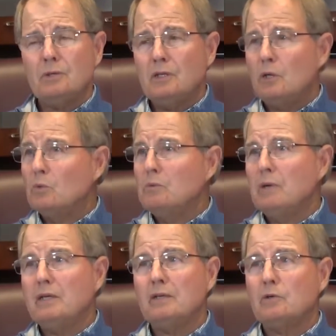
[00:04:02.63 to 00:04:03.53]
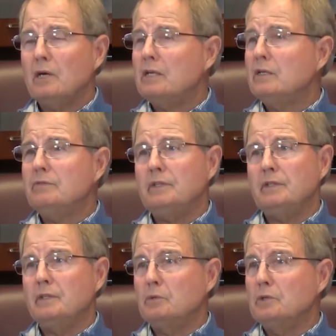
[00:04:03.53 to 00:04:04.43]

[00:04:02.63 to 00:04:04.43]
you know, we make a great living here.